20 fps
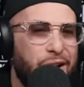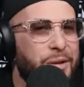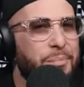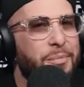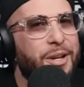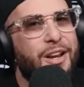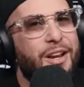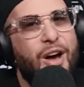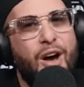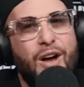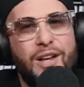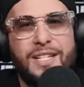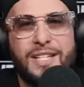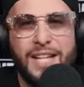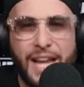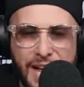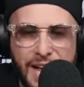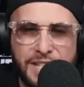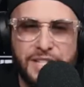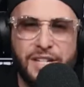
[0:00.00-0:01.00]
Harlem
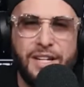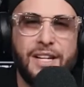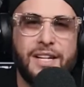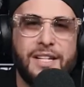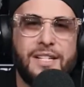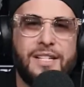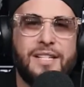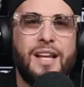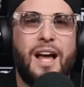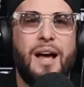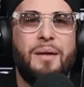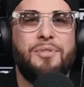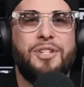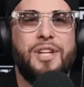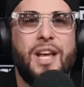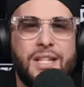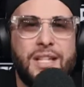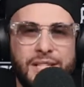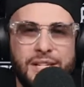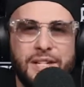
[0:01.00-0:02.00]
to Los
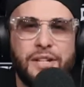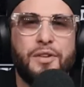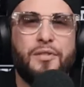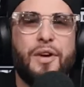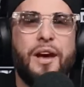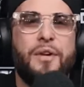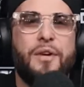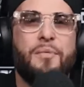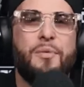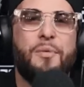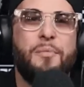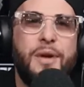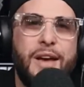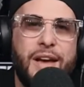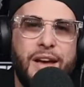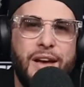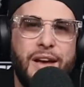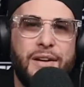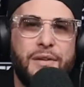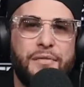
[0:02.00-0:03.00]
Angeles. I'm Justin
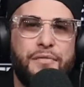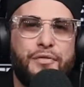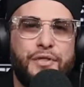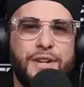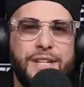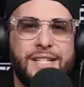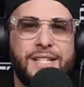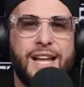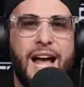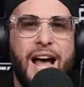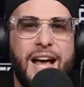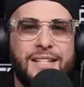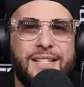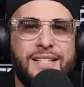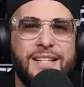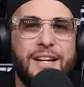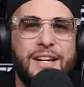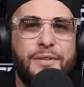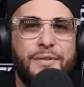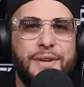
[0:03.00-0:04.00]
Credible, man. The
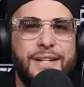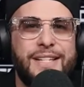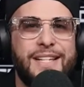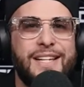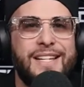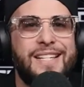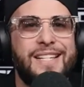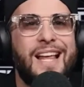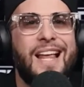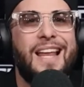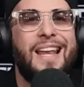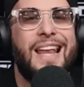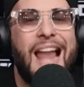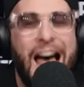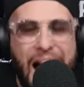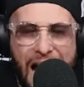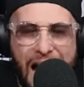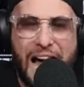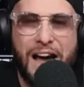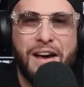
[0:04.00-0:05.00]
freestyle series
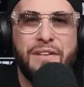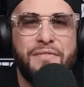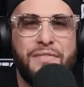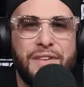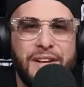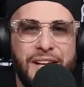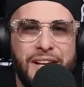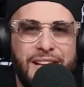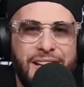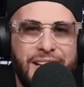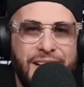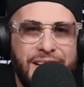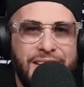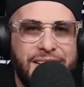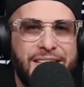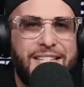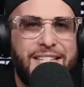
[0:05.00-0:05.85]
is alive.